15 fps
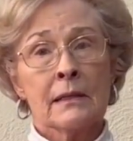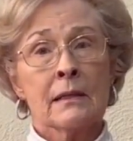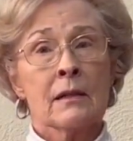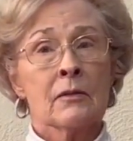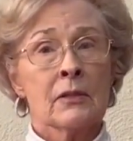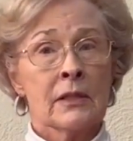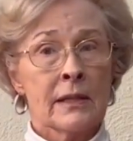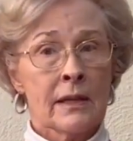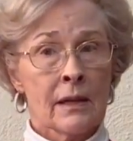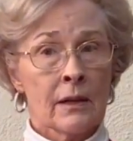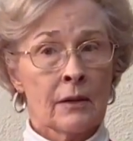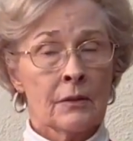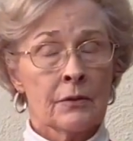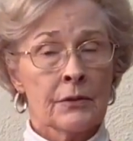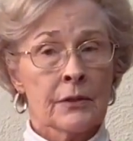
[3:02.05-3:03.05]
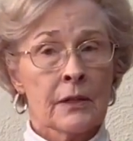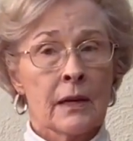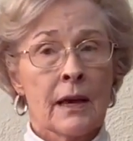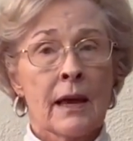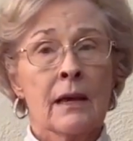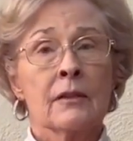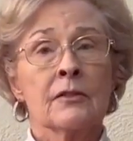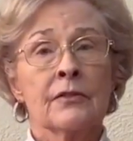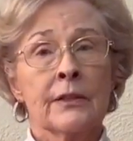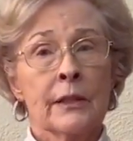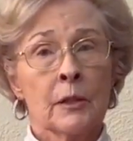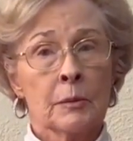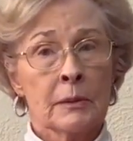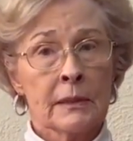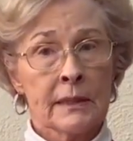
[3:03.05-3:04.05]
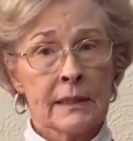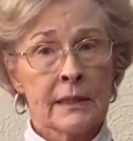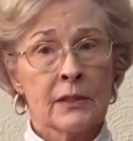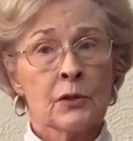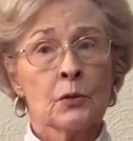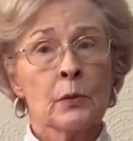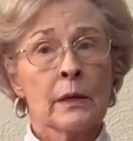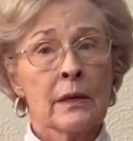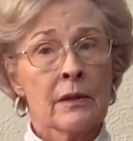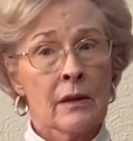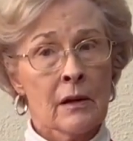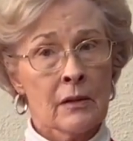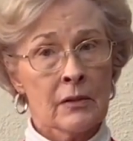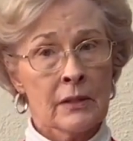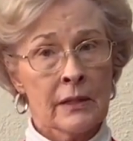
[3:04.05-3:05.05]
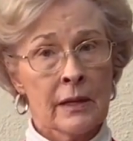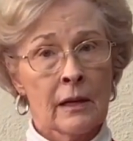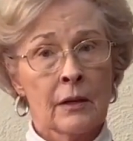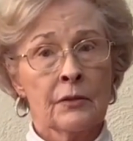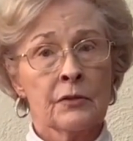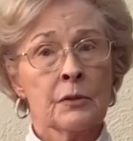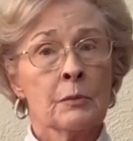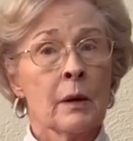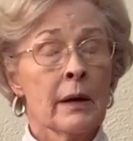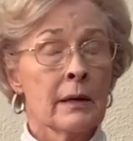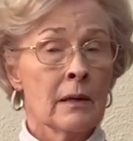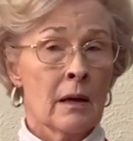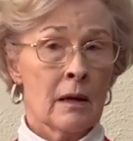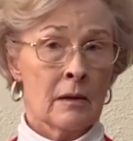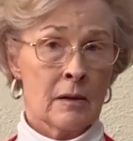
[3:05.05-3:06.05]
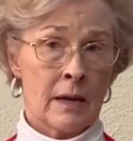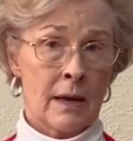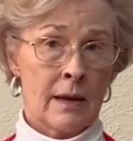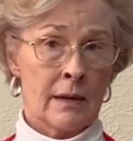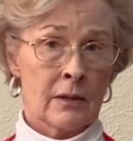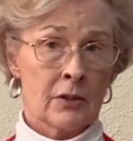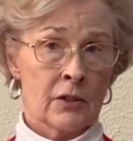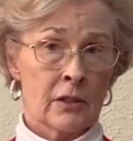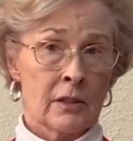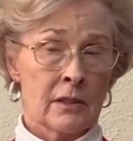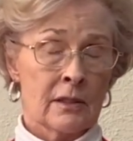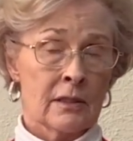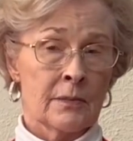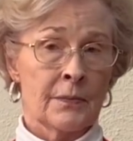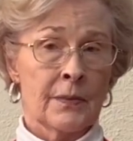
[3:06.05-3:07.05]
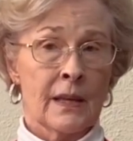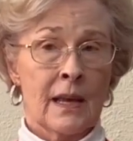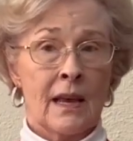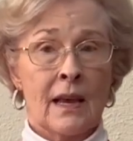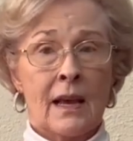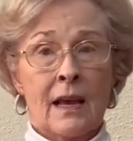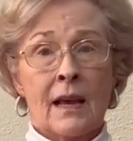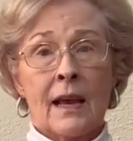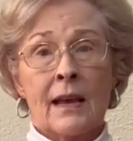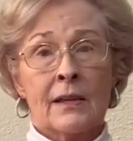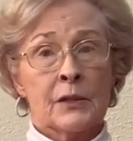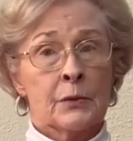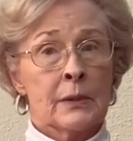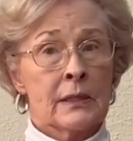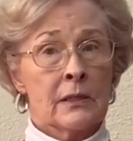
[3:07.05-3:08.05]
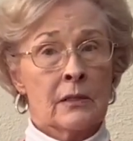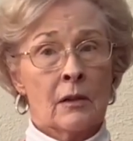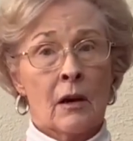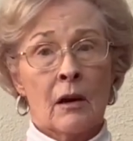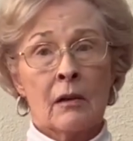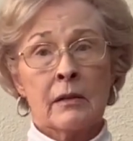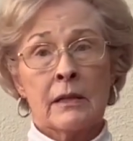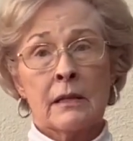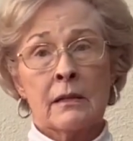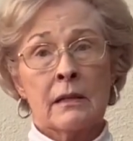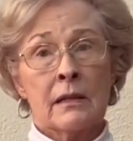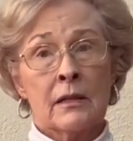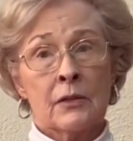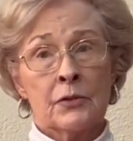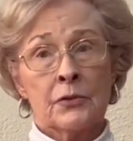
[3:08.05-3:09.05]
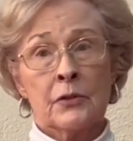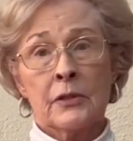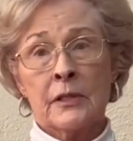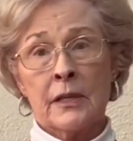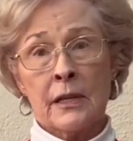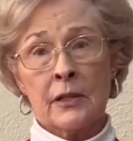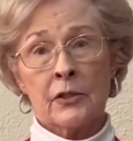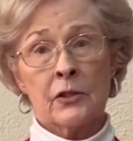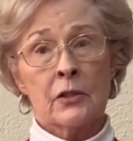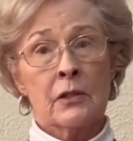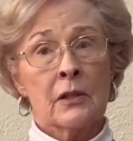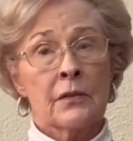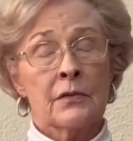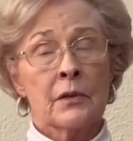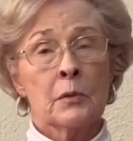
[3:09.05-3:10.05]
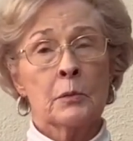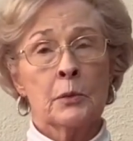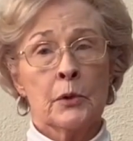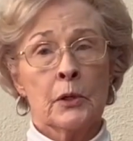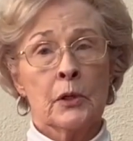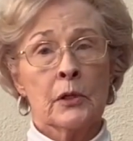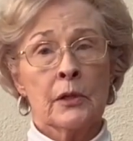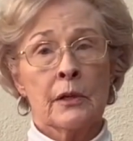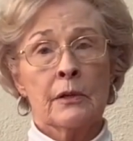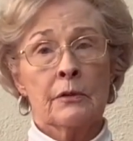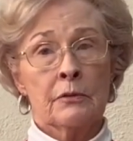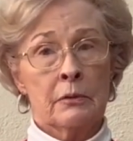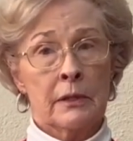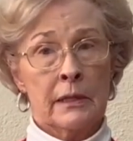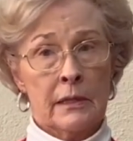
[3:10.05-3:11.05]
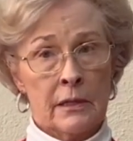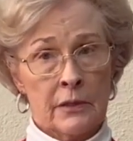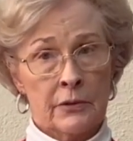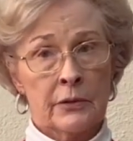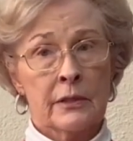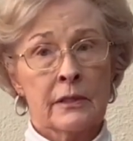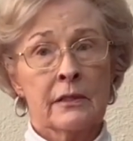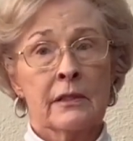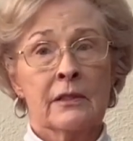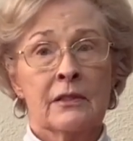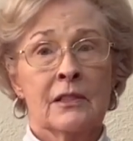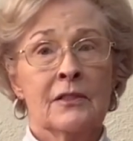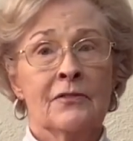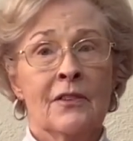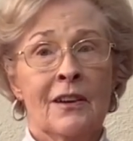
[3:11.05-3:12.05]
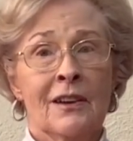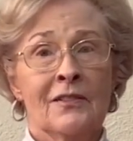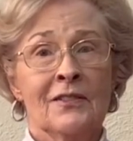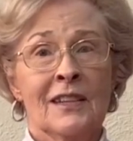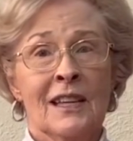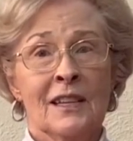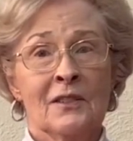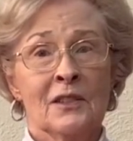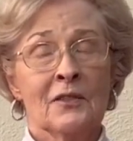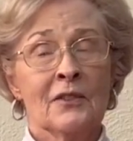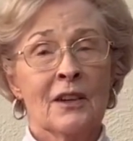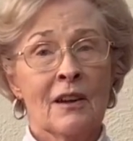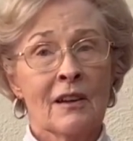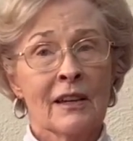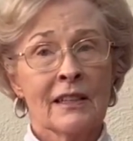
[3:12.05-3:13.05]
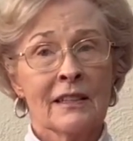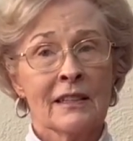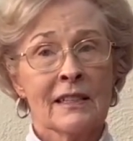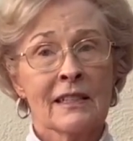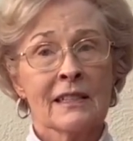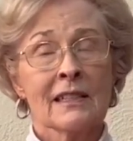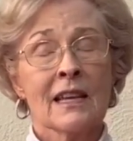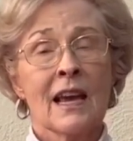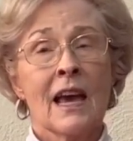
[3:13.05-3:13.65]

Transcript: ourselves and feel pleased with ourselves by our actions. As we saw in the introduction of the book, 365 Days of Kindness,